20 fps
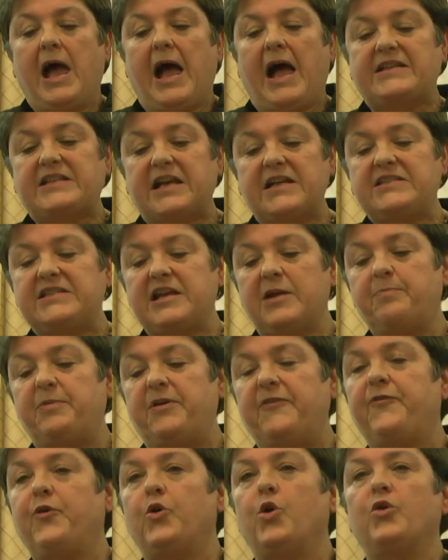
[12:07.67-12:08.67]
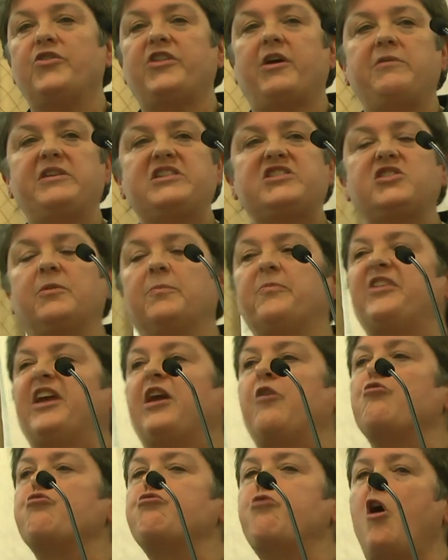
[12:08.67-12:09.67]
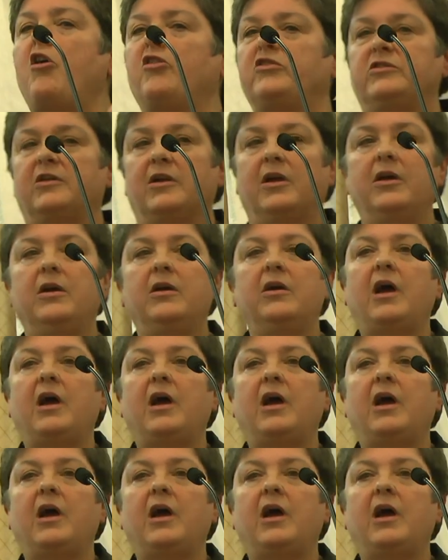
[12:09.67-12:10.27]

As I said before, there is something rotten